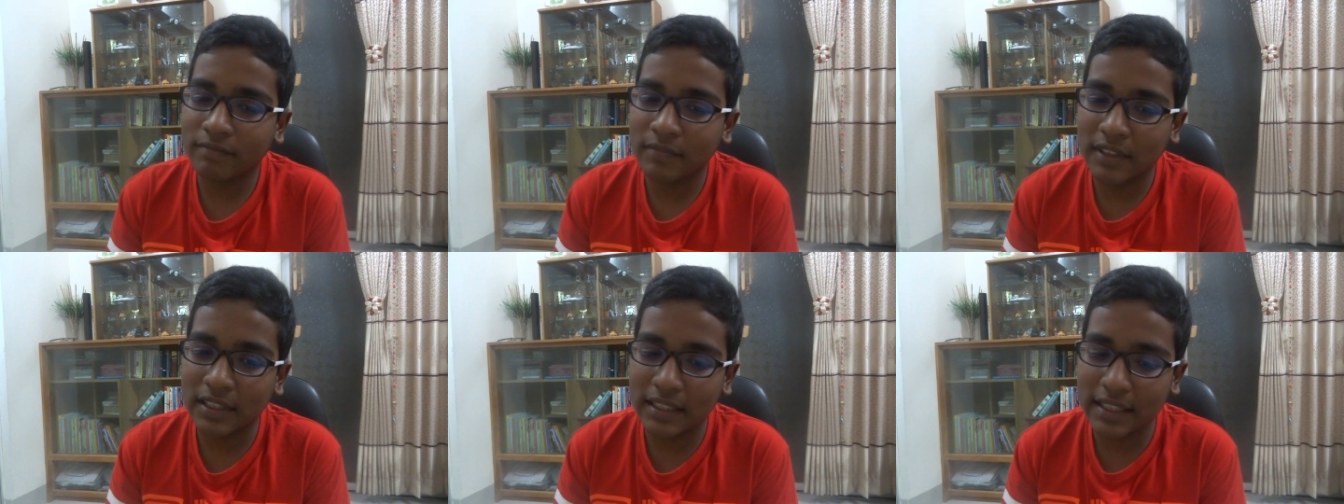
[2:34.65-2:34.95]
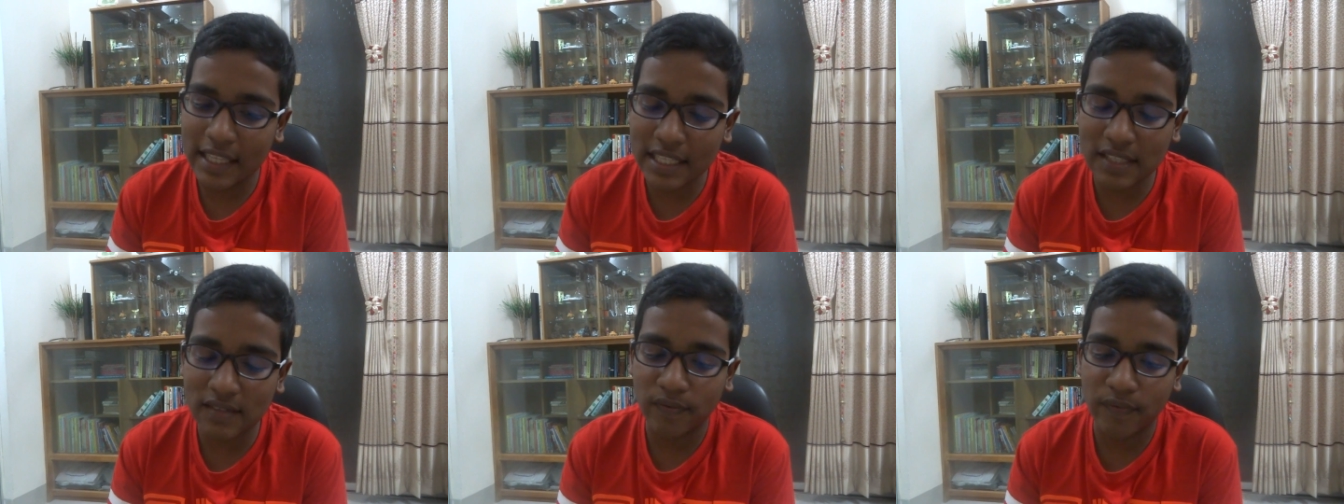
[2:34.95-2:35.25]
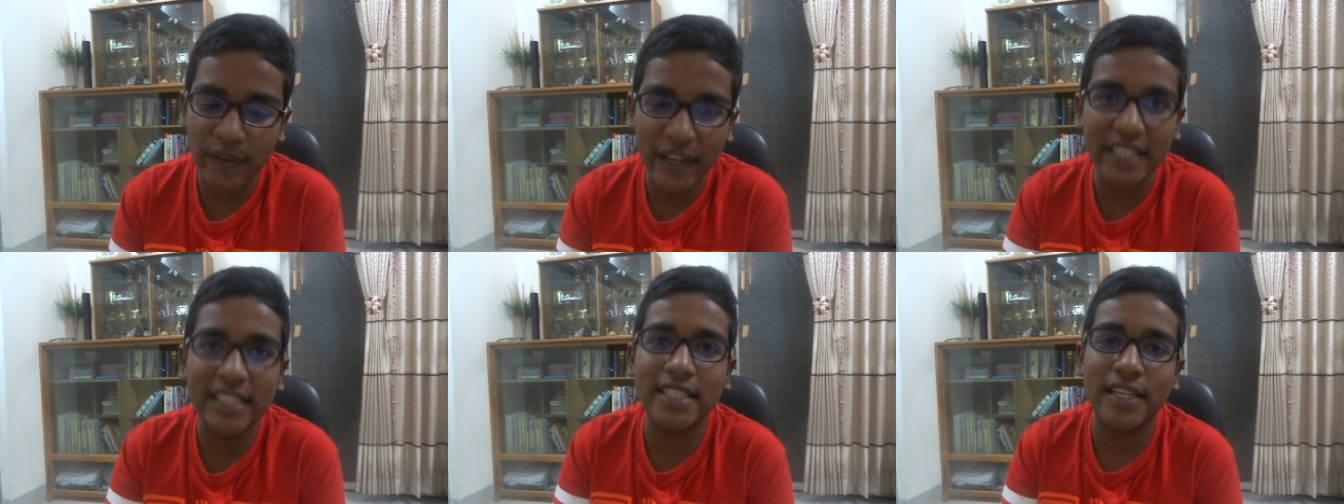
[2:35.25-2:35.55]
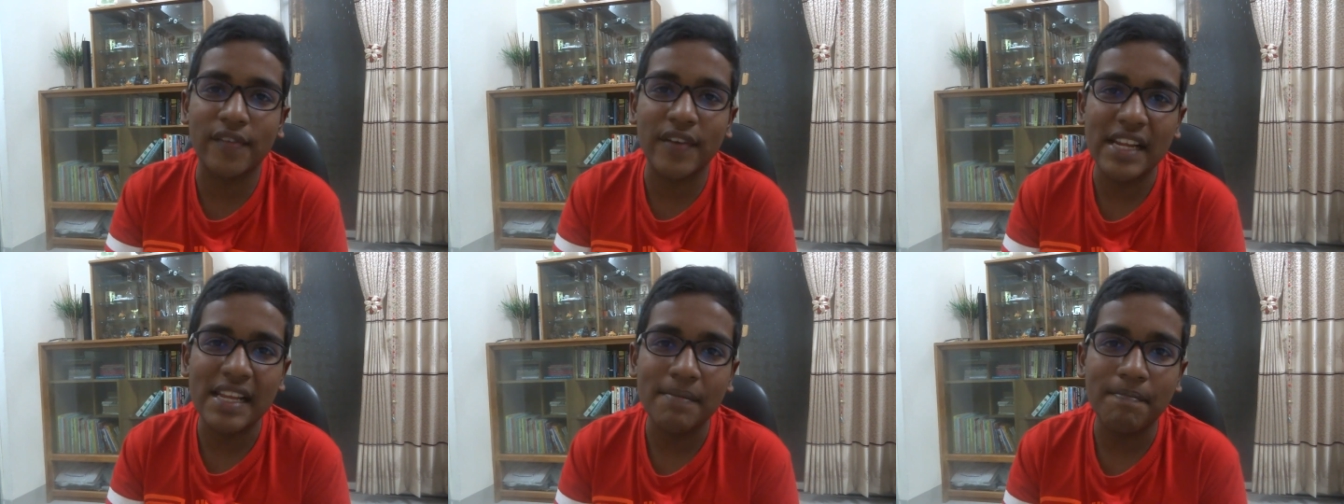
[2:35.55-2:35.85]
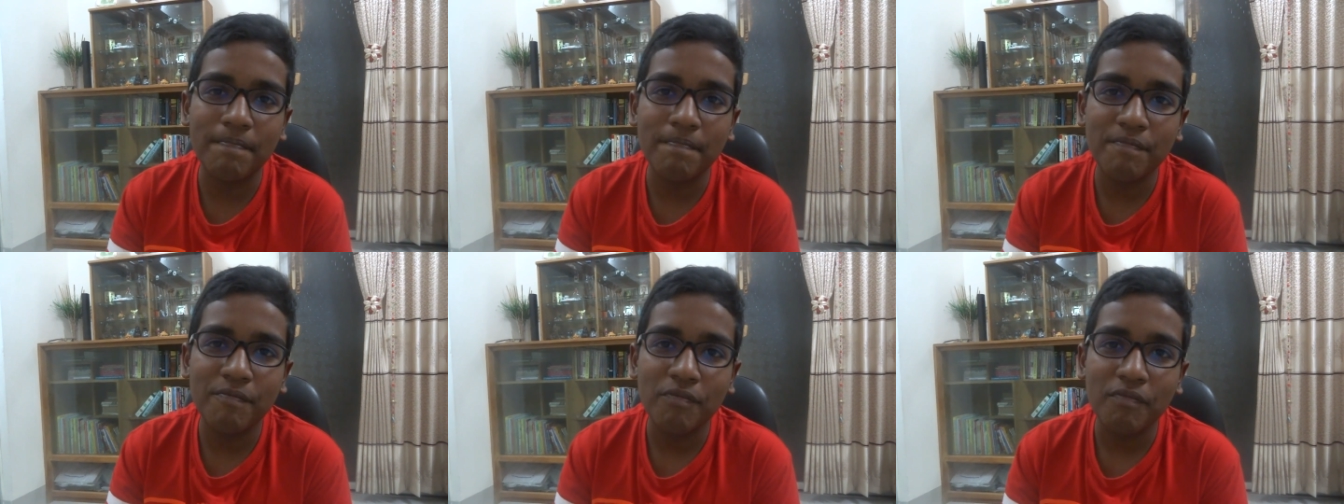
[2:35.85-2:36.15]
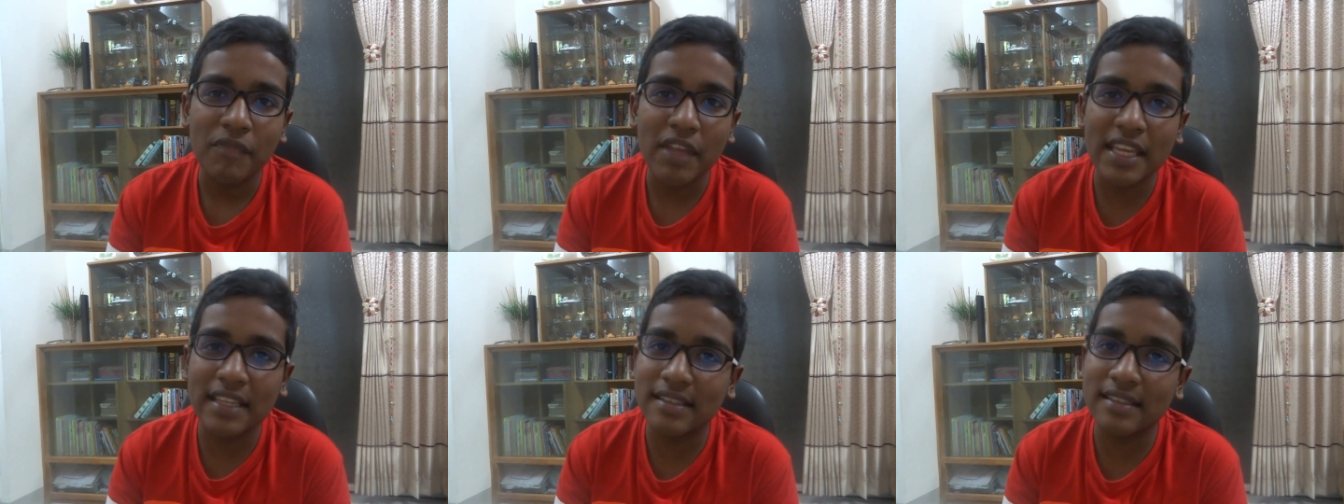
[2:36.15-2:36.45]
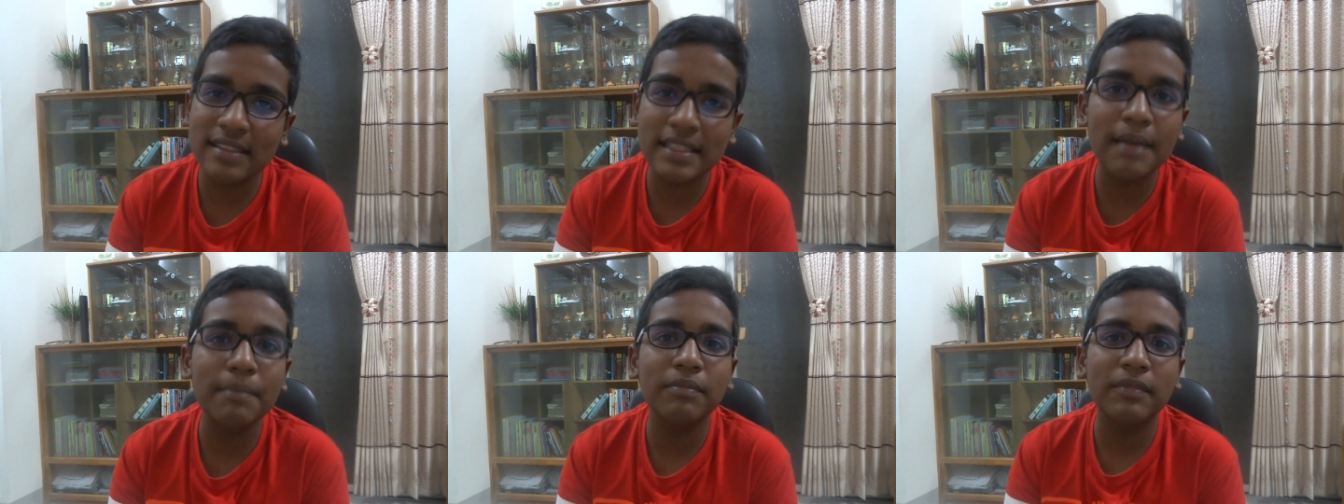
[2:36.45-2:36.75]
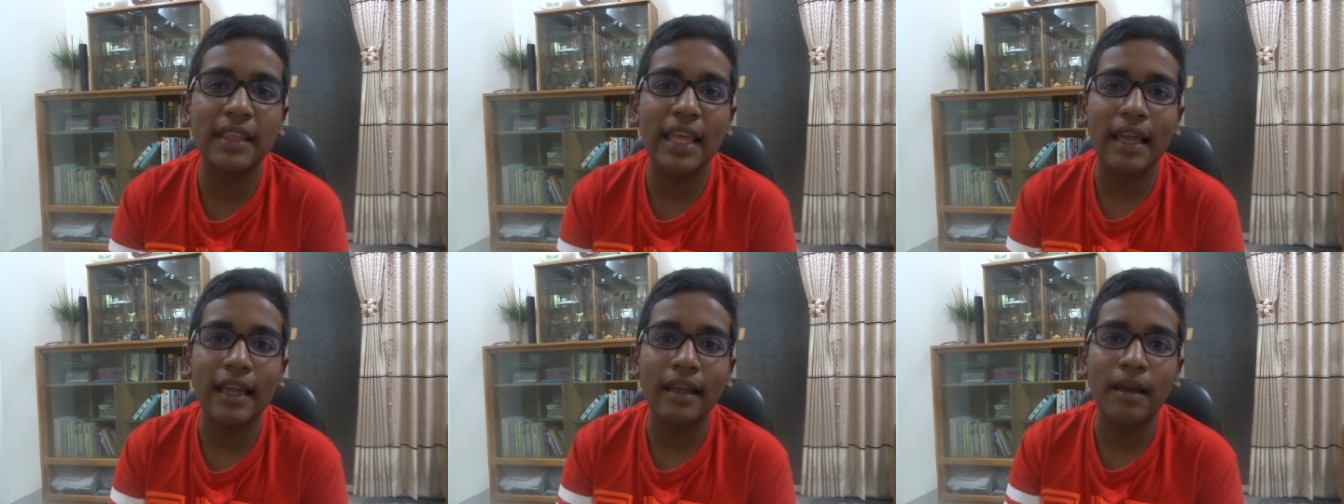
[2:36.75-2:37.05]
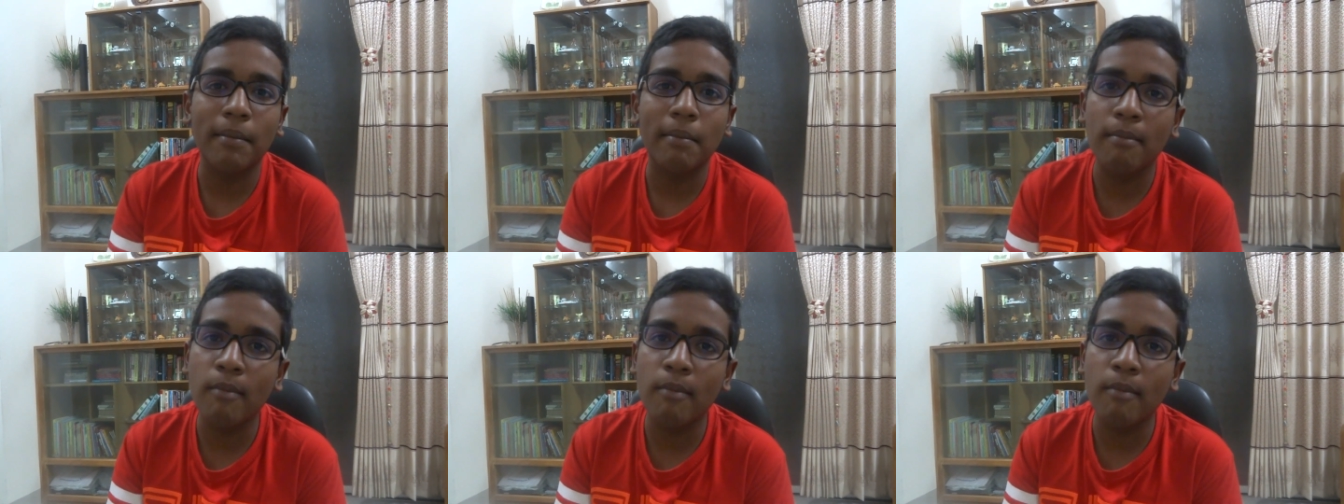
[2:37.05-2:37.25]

this victory is something